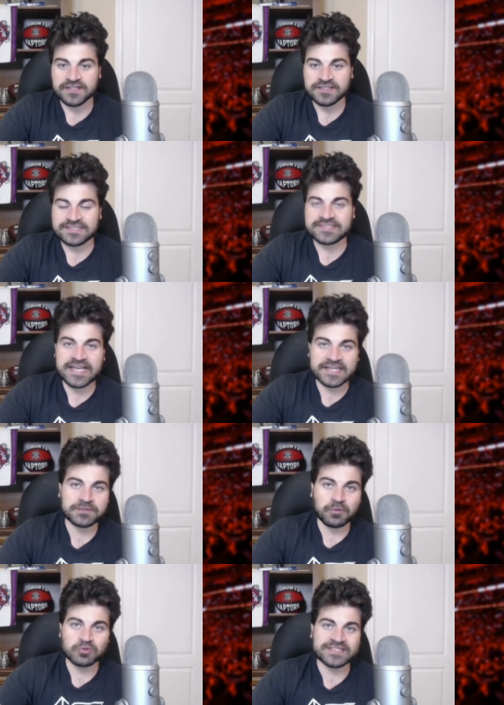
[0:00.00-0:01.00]
the
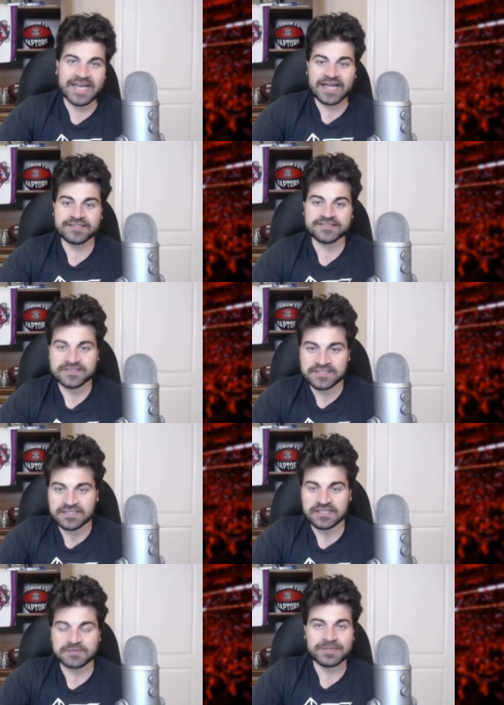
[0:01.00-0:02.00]
second most talented
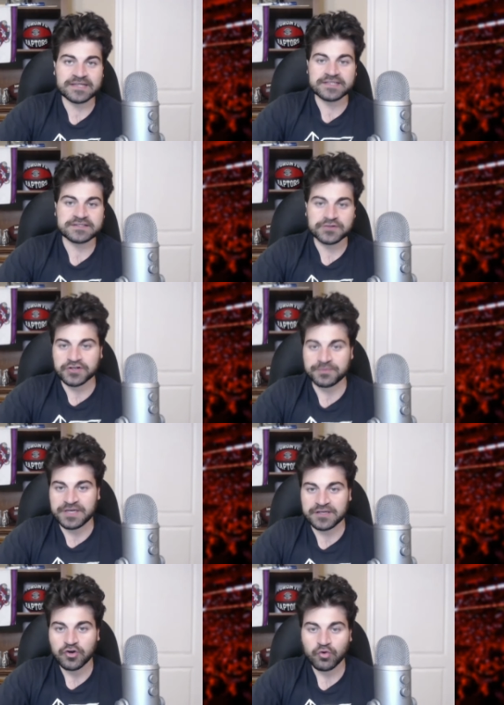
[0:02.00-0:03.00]
team in this
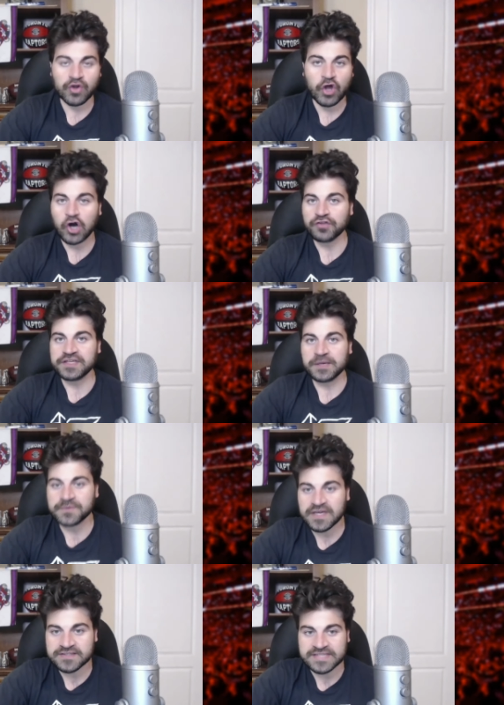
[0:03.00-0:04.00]
tournament with all the
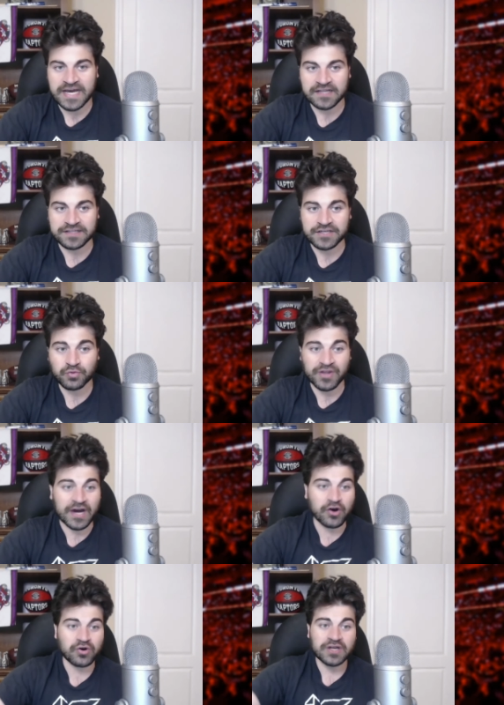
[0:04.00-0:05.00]
NBA talent
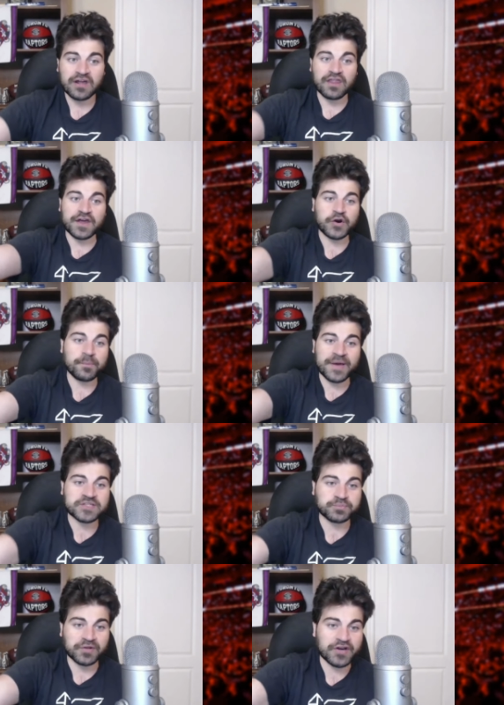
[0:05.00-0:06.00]
without their
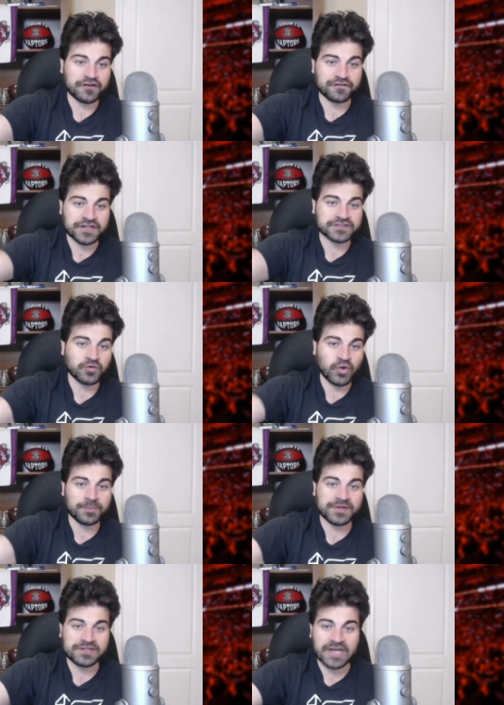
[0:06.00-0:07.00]
best player, Victor
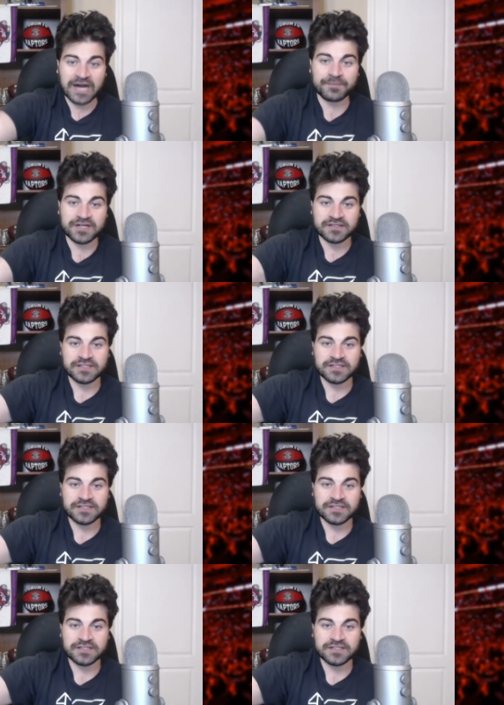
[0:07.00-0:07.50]
Wembanyama,